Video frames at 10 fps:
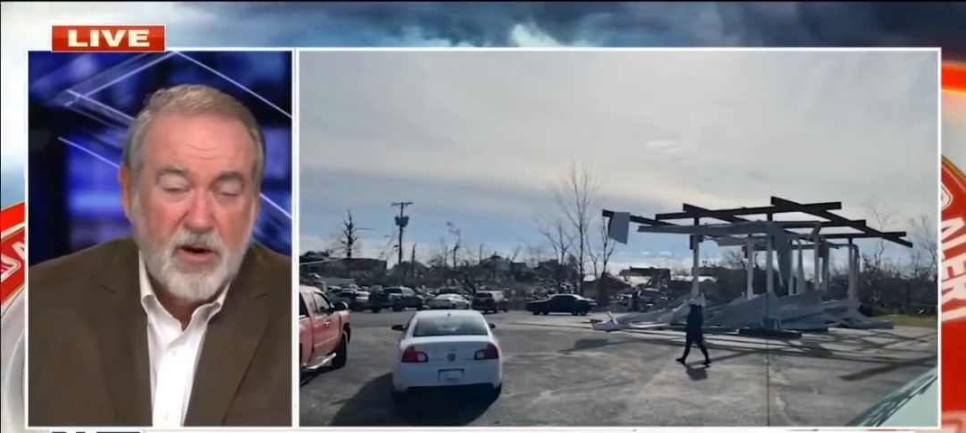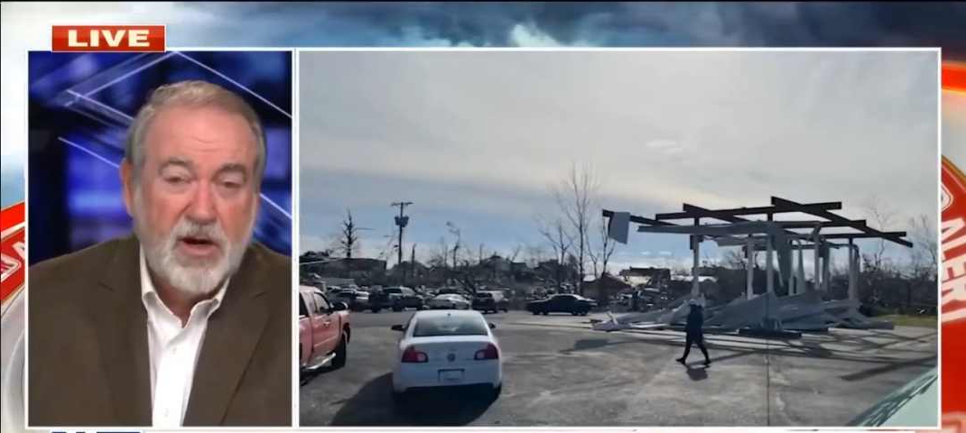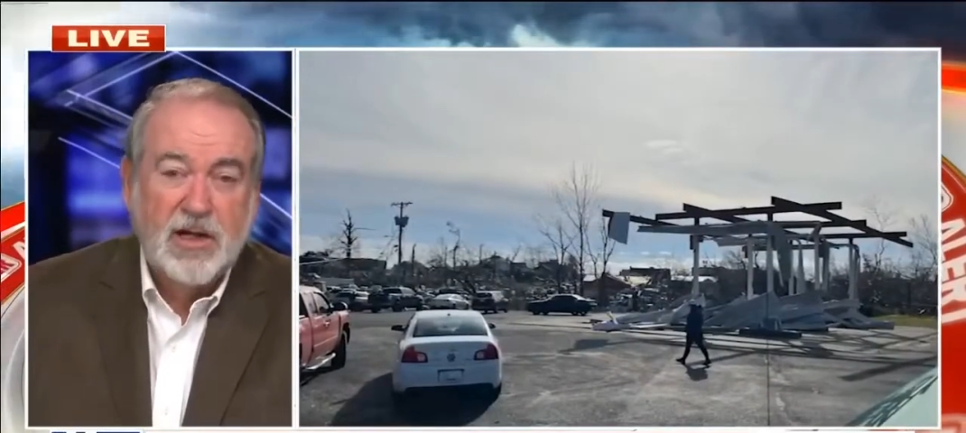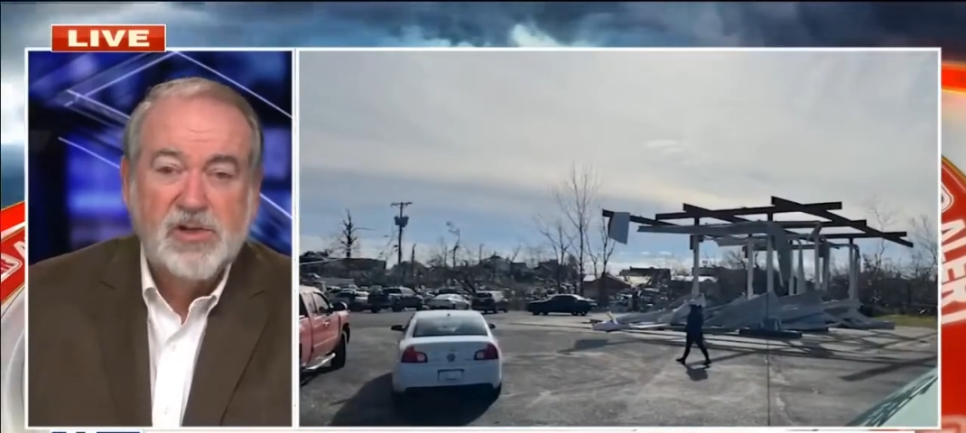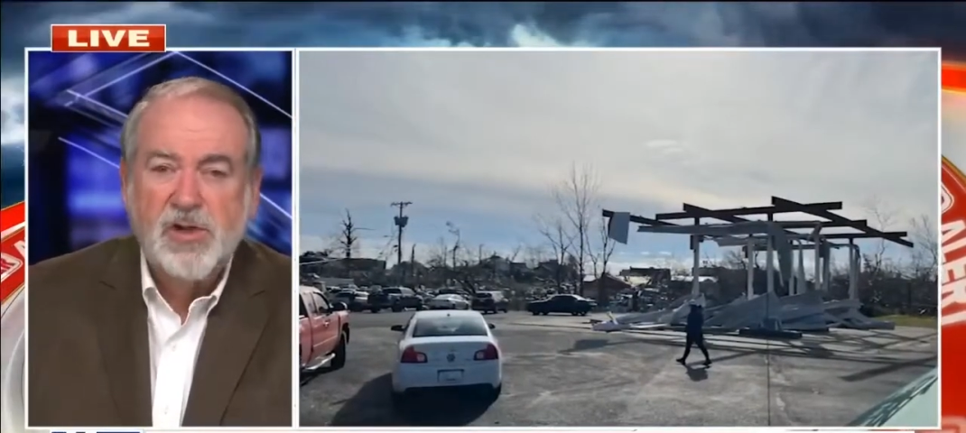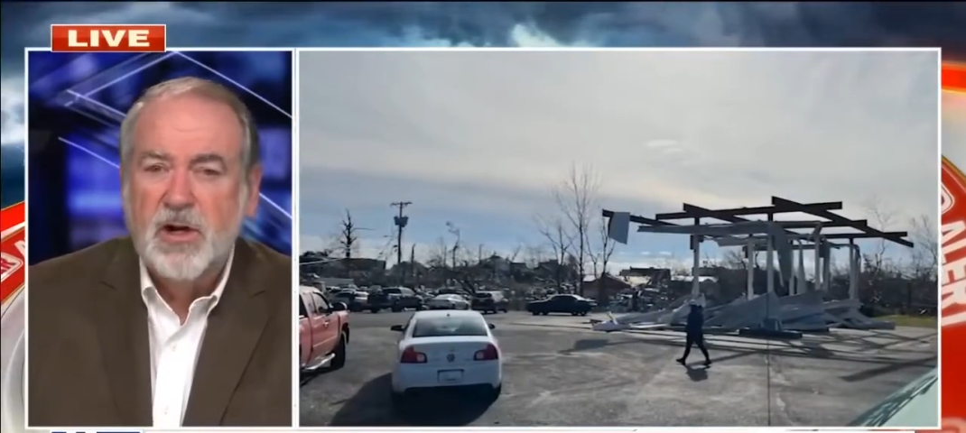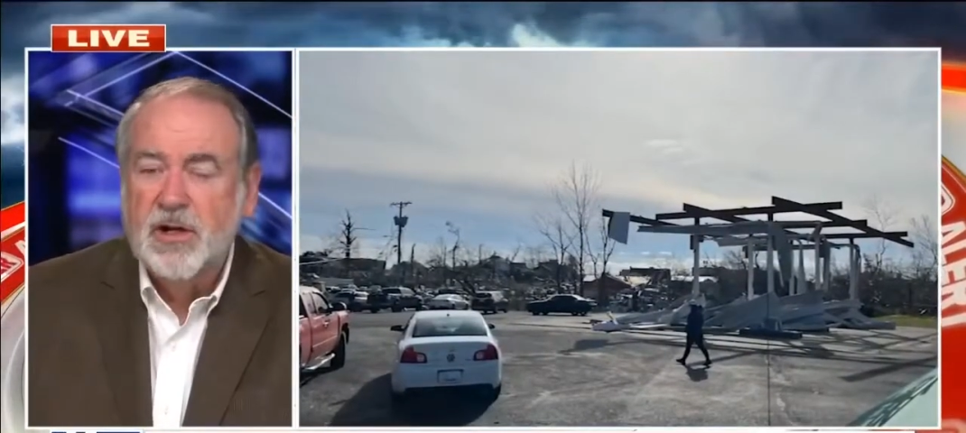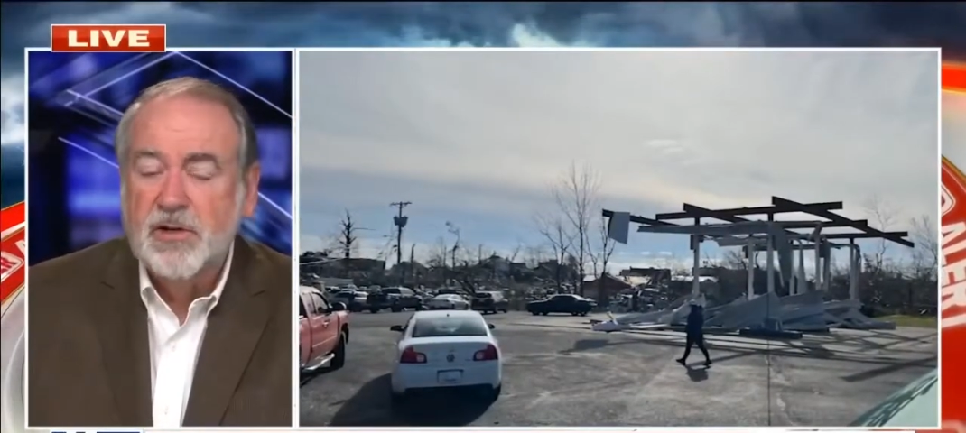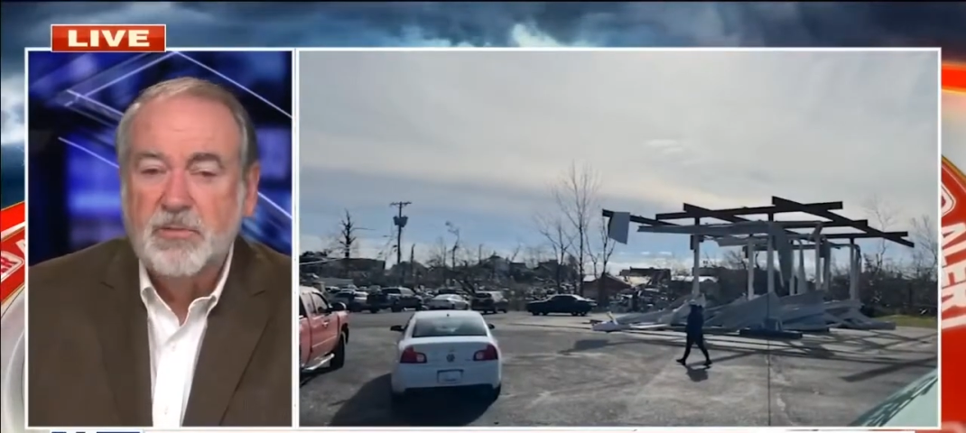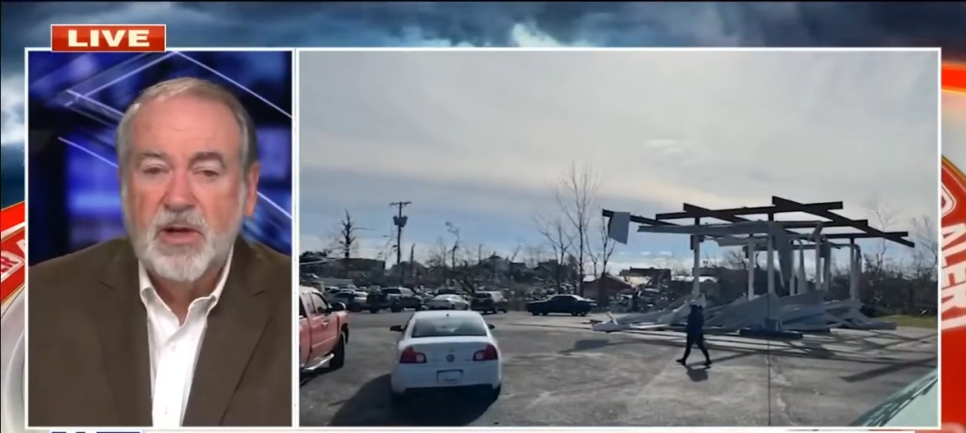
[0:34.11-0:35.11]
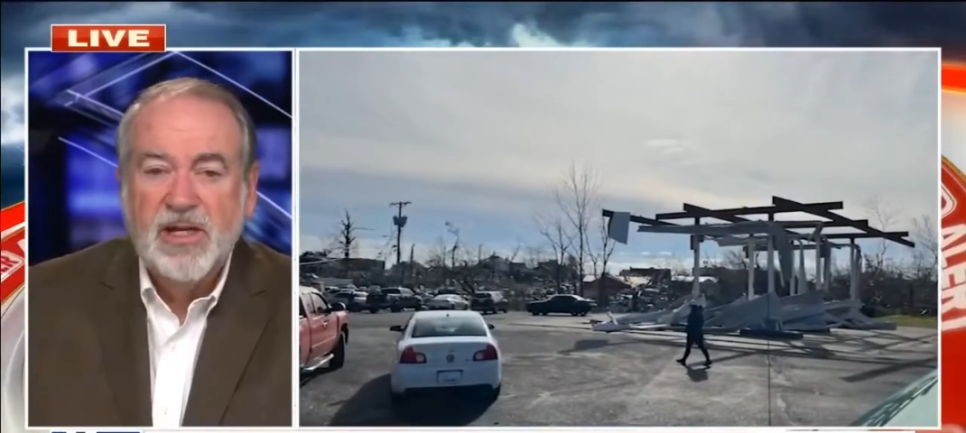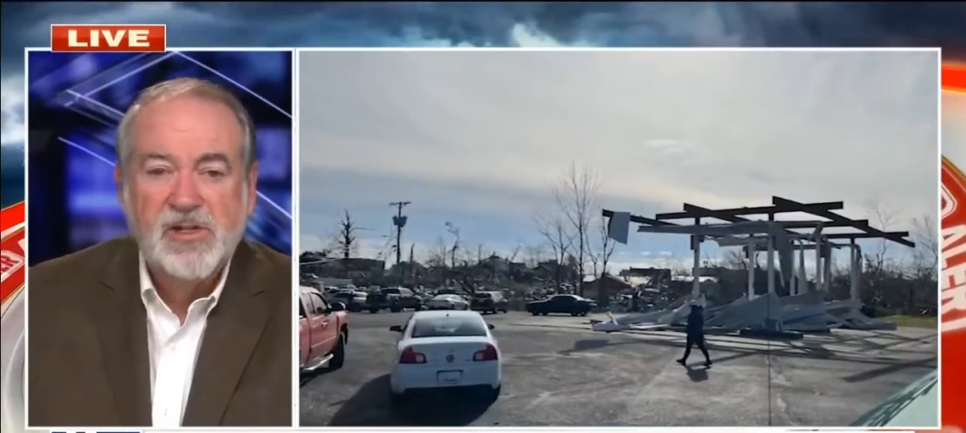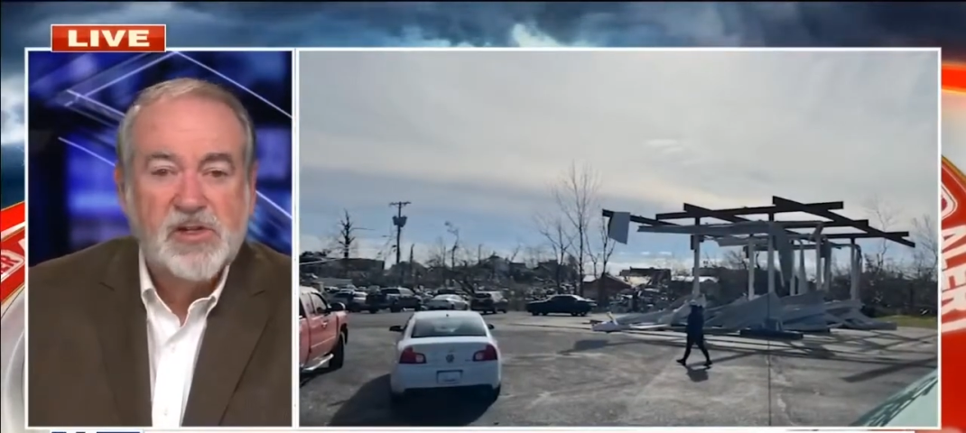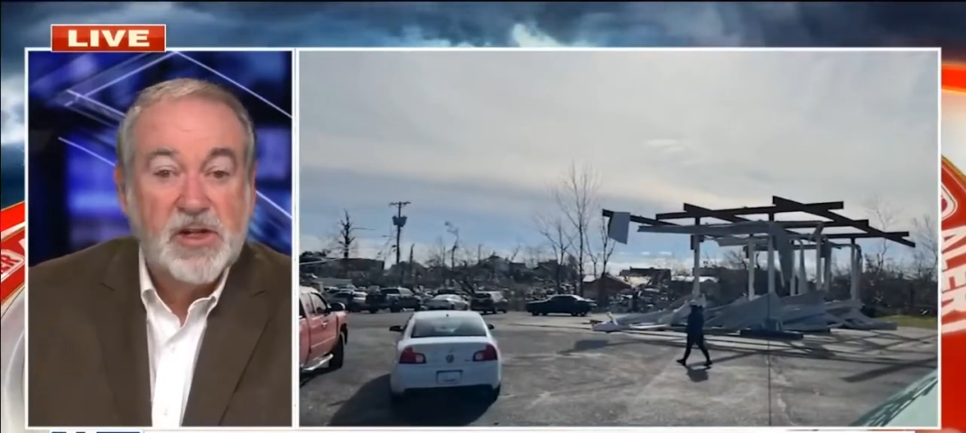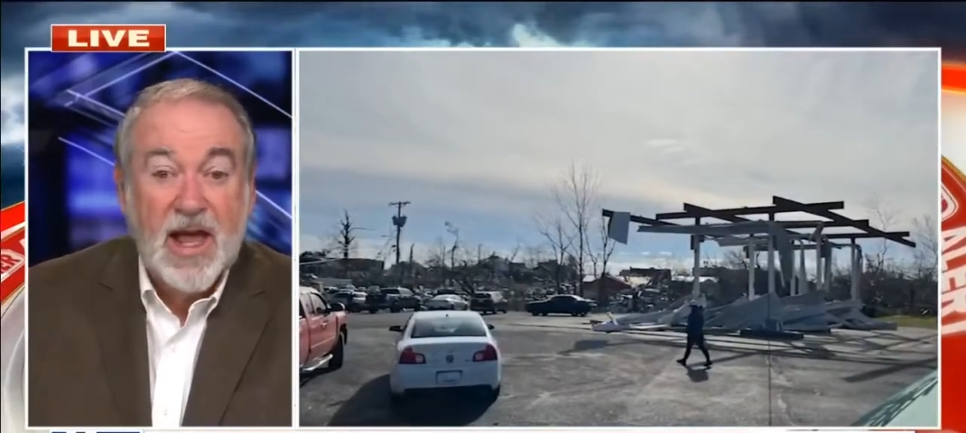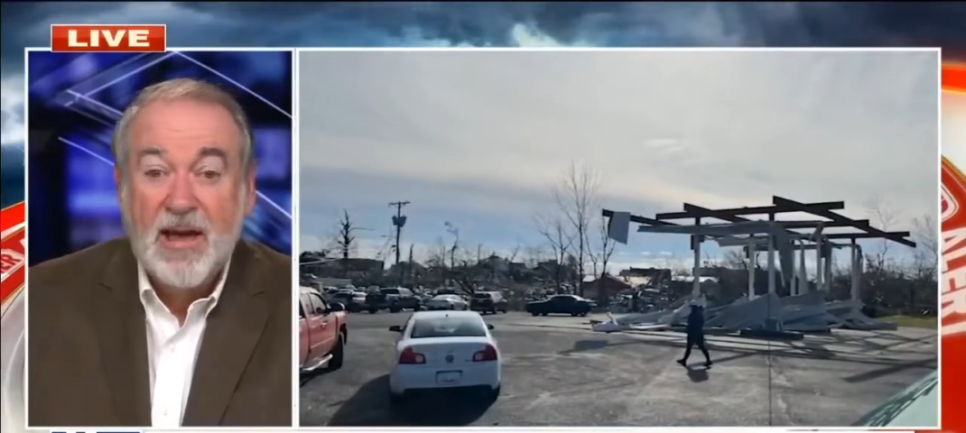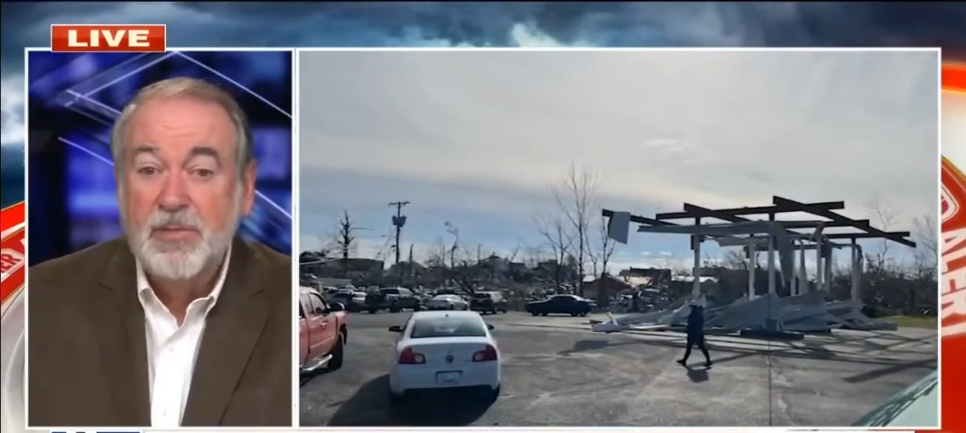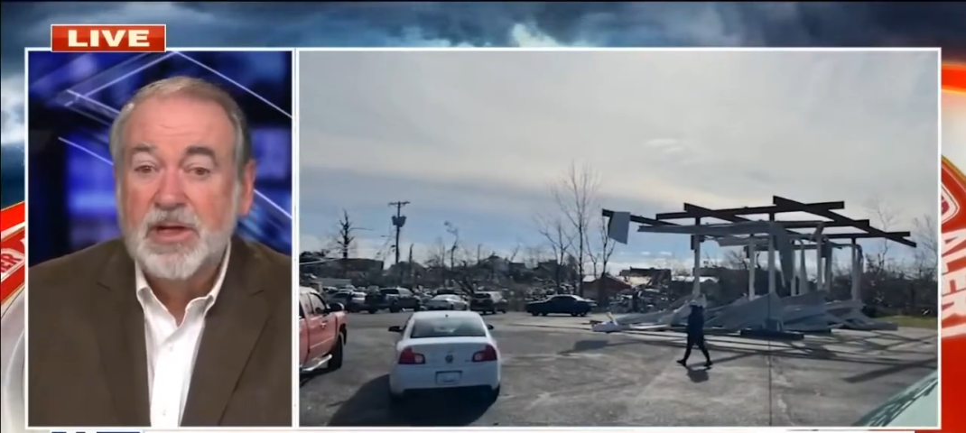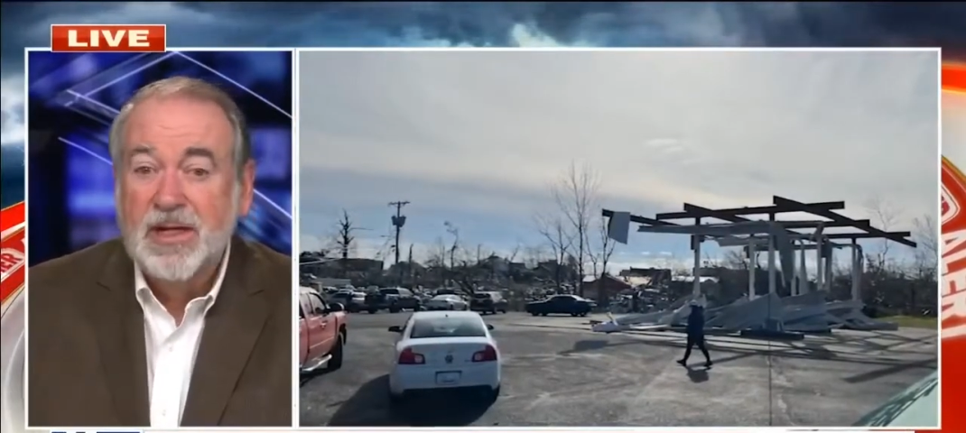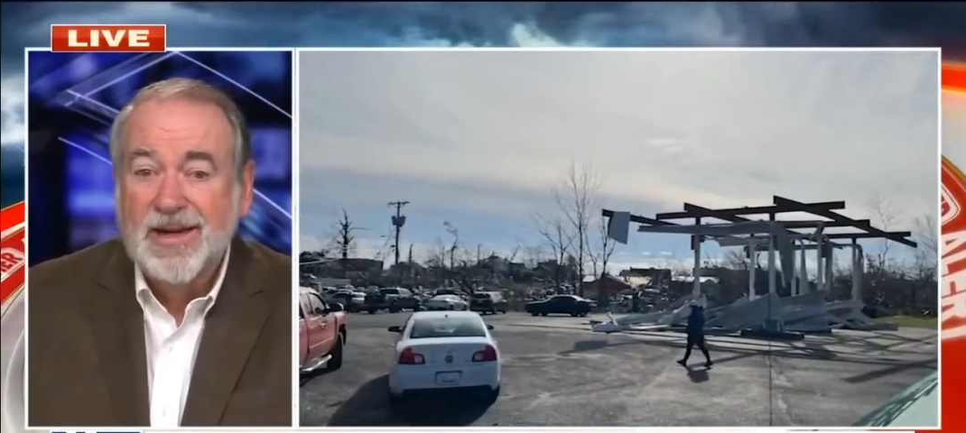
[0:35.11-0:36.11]
Arkansas, and other places, it
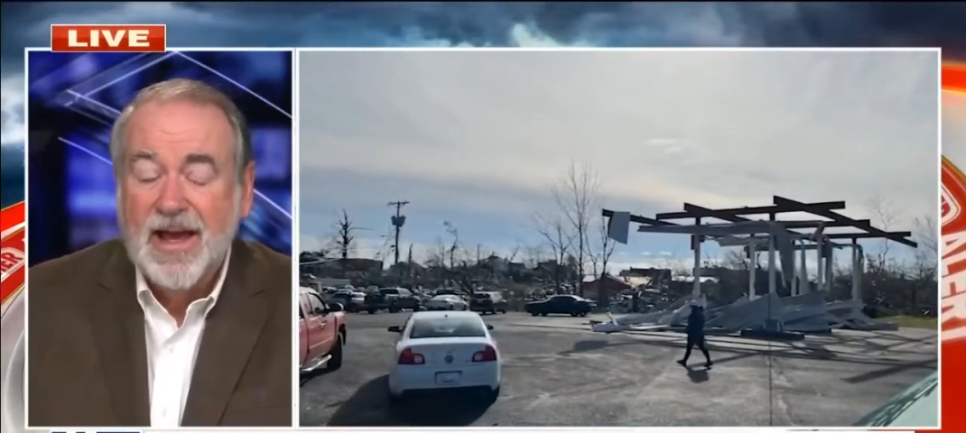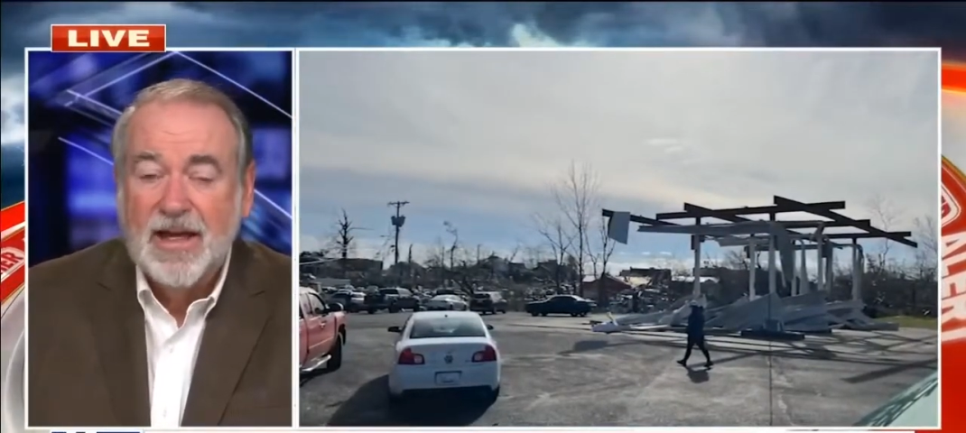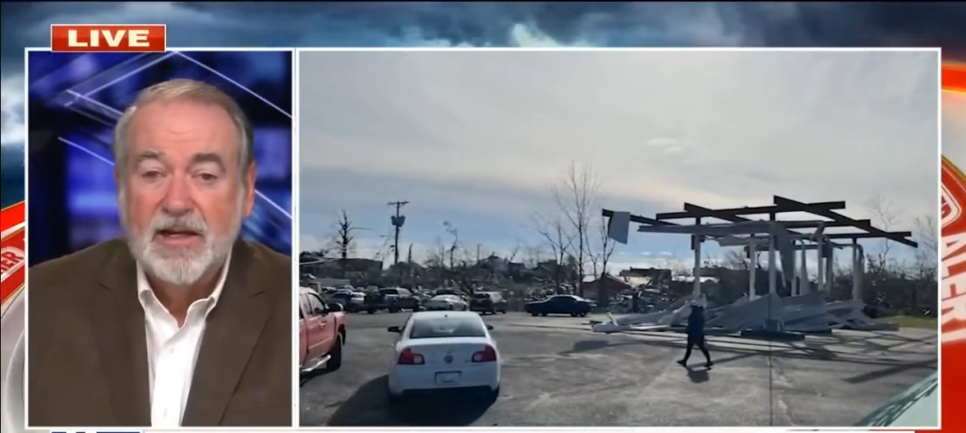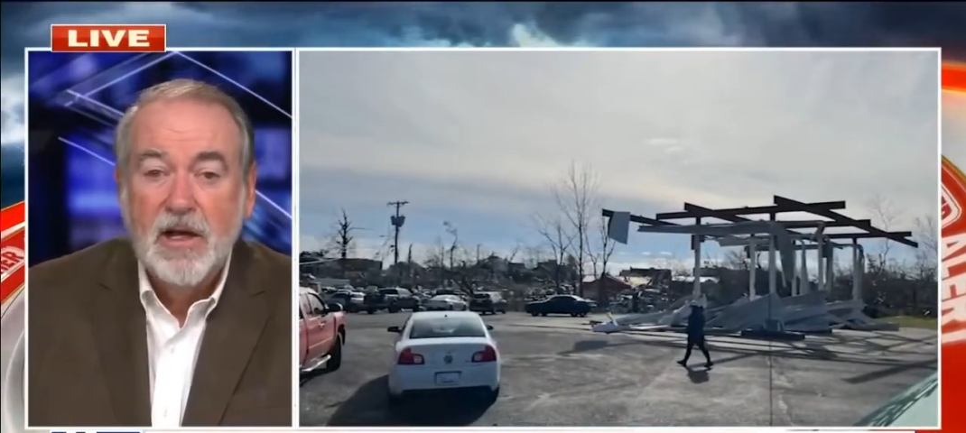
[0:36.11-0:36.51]
happened at night,